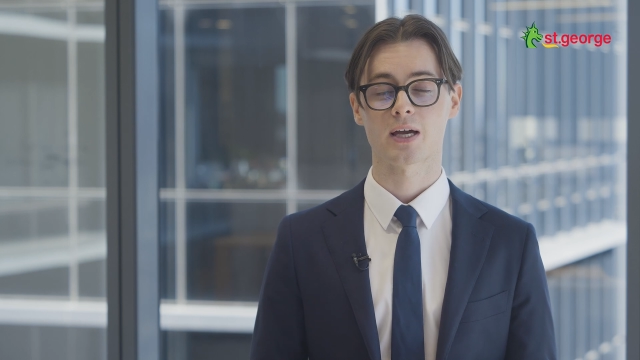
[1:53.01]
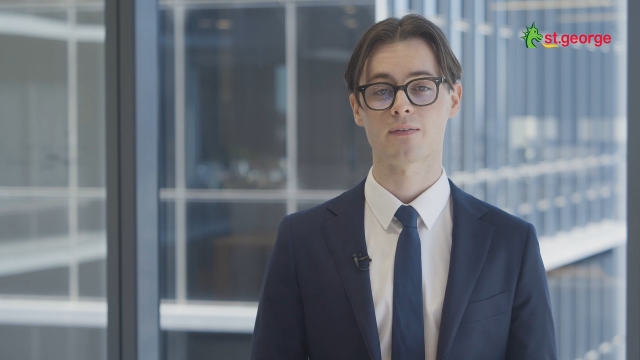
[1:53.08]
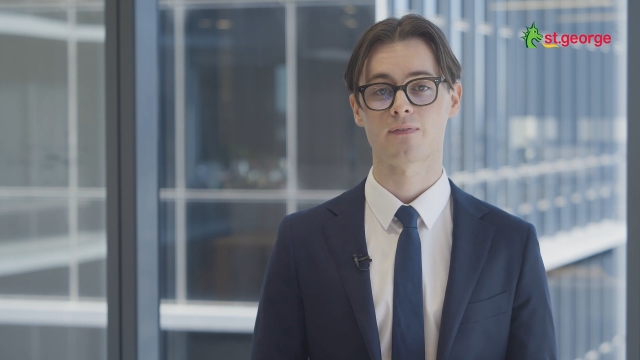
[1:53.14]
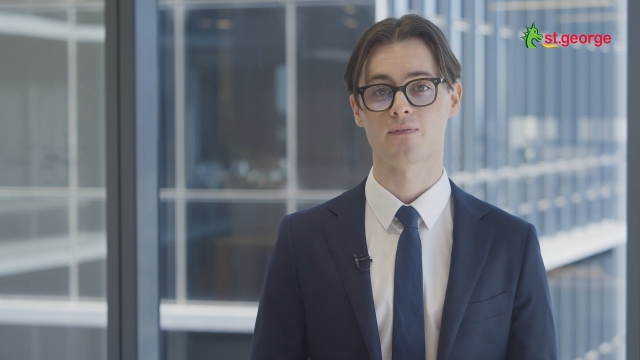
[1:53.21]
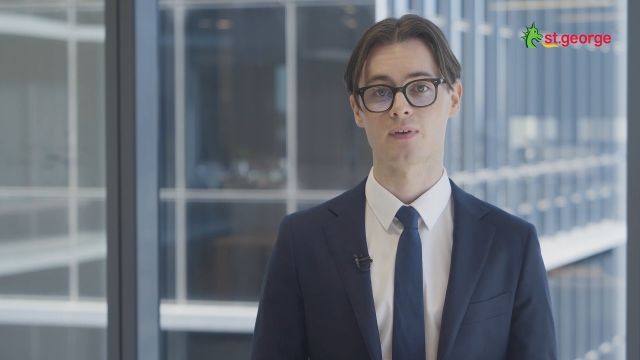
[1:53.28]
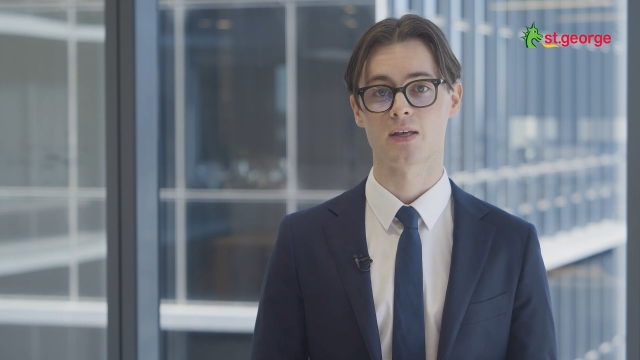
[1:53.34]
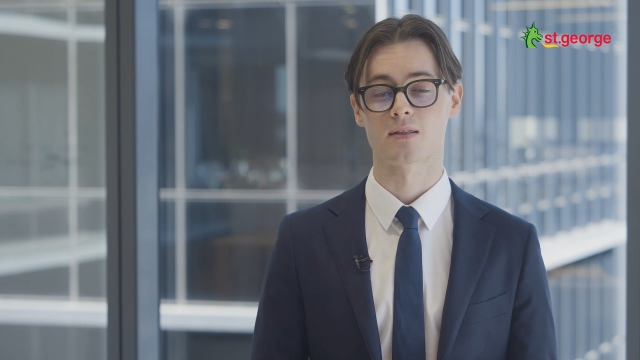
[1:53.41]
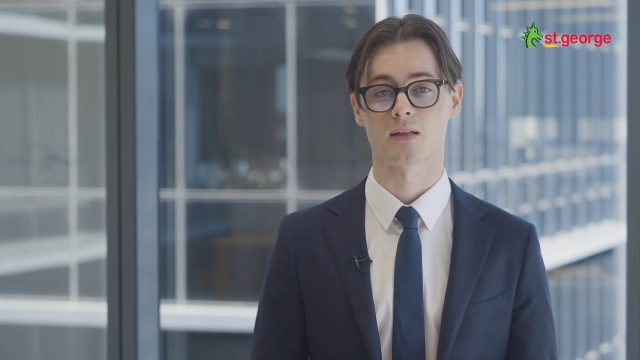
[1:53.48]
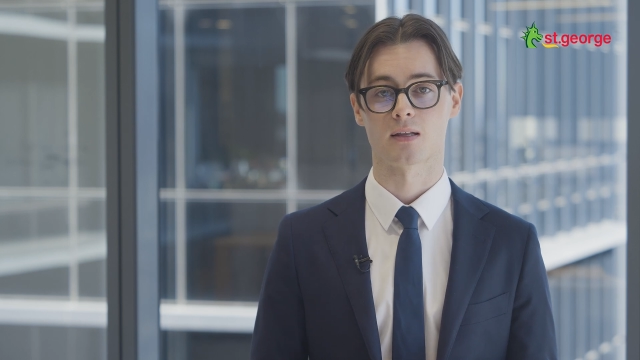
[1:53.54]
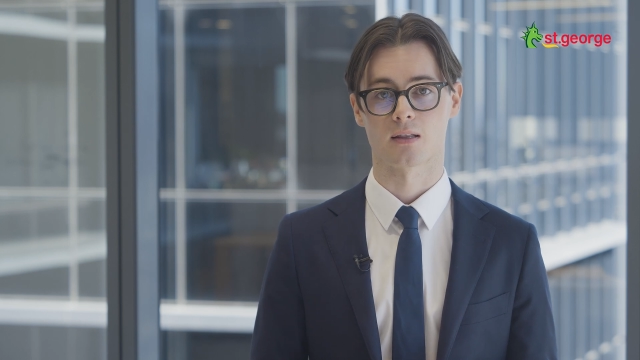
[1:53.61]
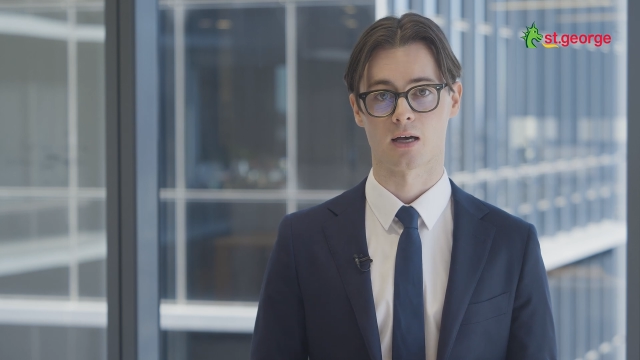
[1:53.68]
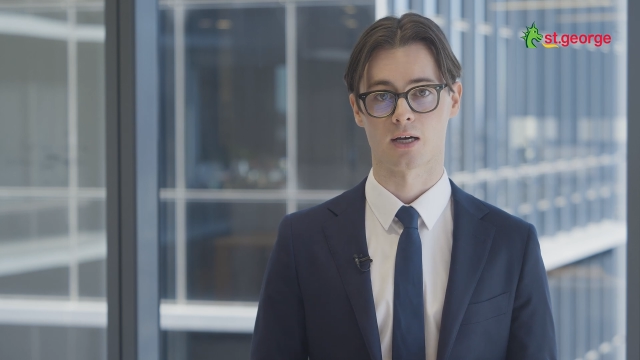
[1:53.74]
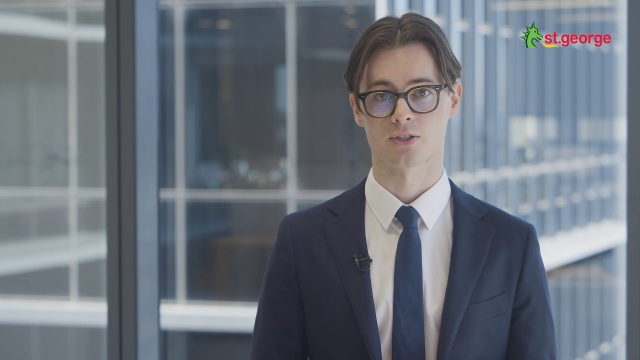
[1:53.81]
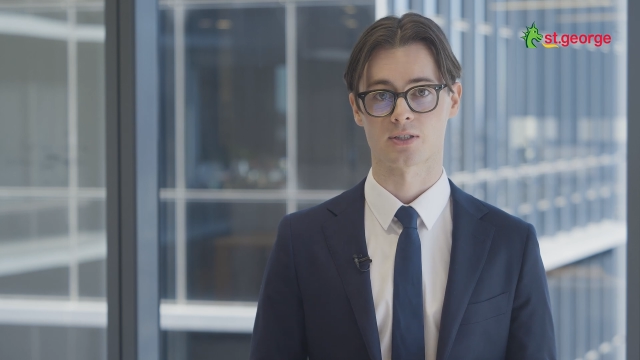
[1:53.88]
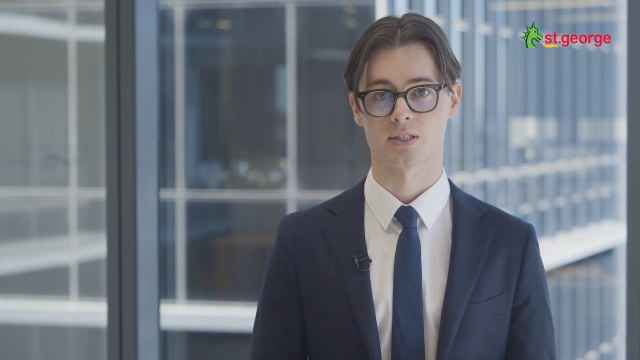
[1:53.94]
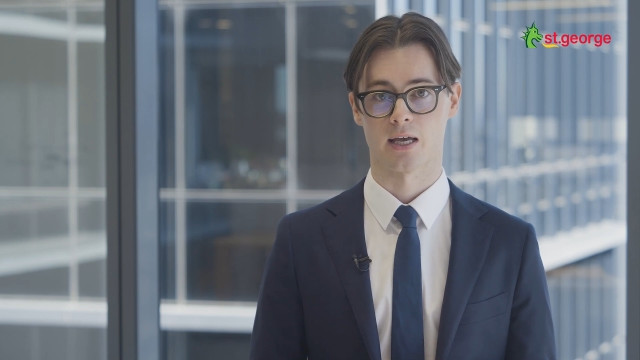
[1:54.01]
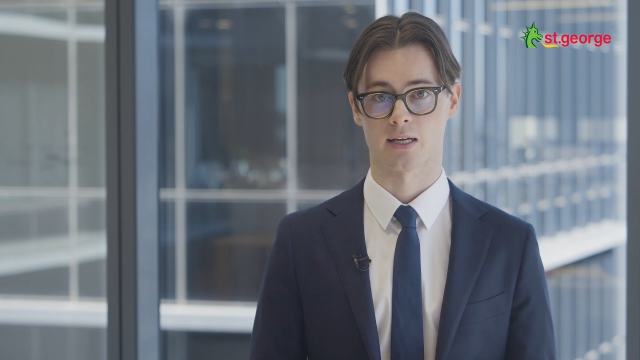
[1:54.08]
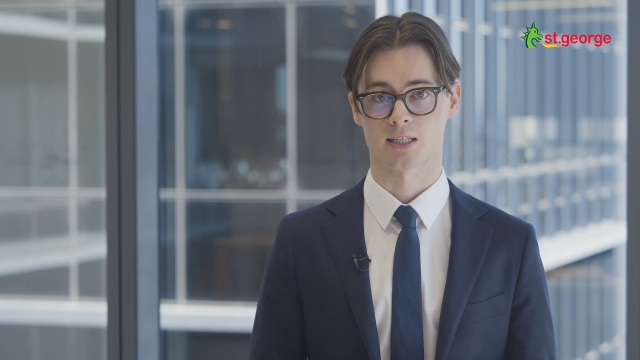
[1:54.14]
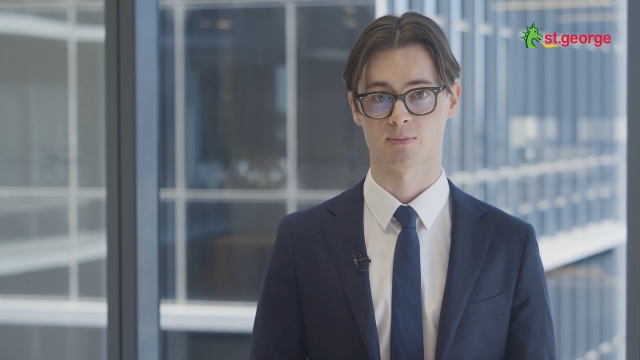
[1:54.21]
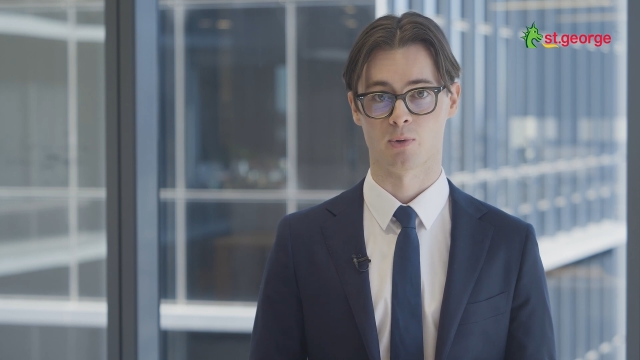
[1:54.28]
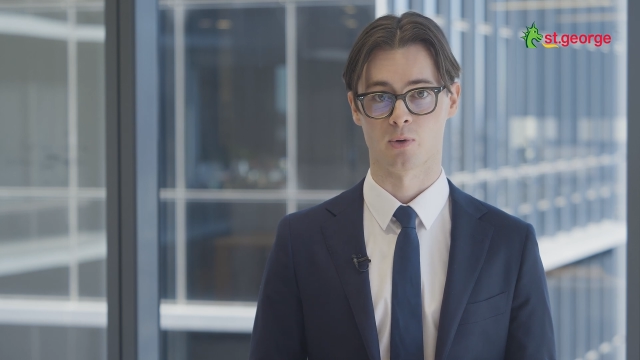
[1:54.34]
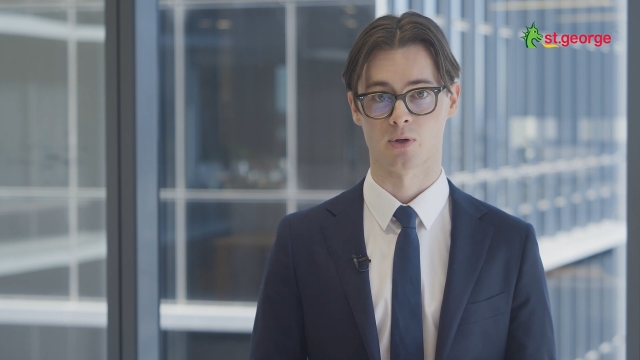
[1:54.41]
and fifth largest
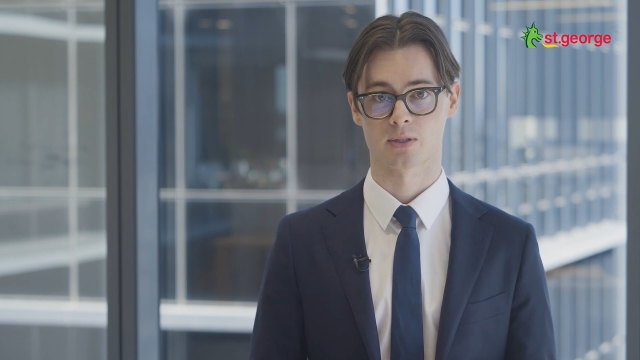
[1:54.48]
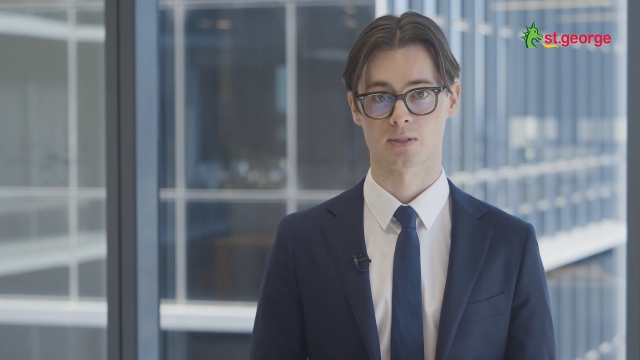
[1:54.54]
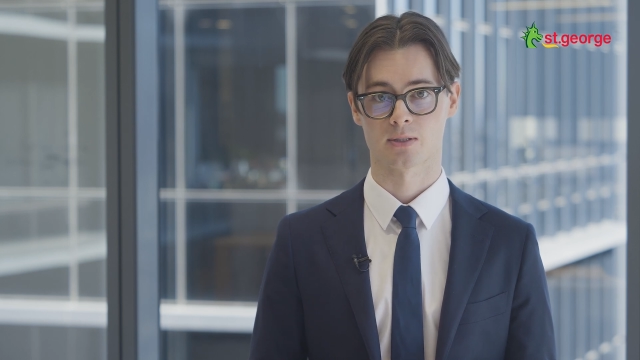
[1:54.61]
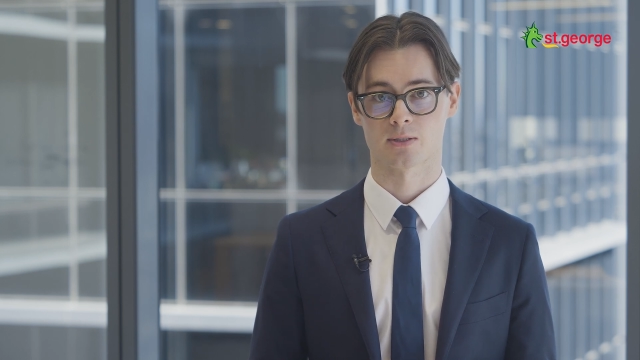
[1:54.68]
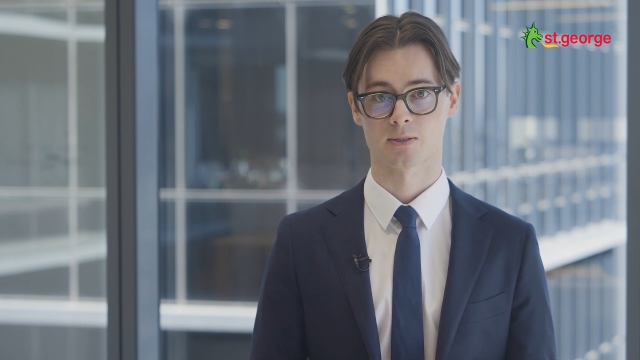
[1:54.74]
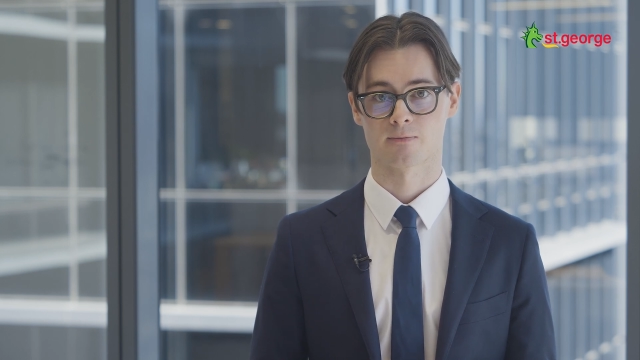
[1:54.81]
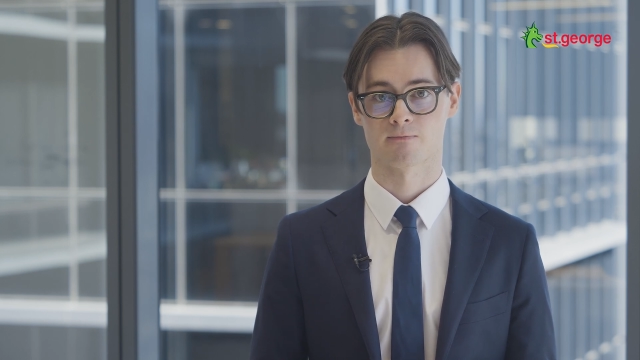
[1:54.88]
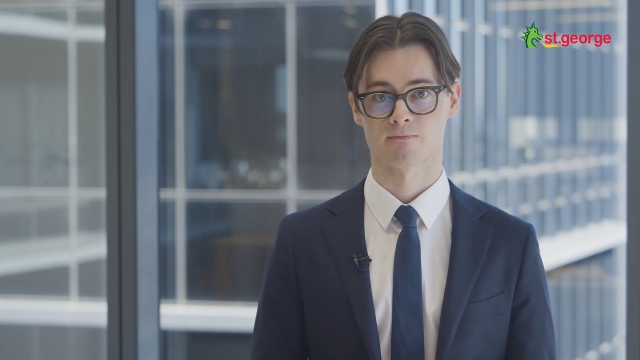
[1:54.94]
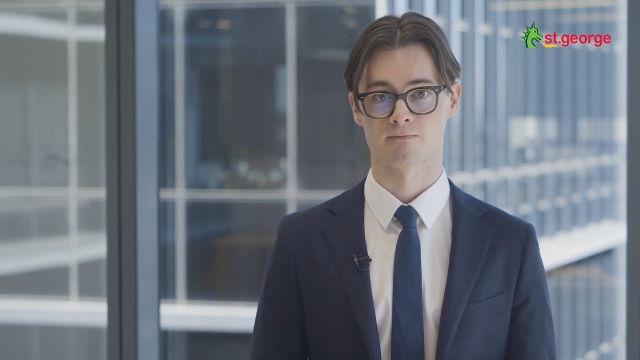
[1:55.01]
exports.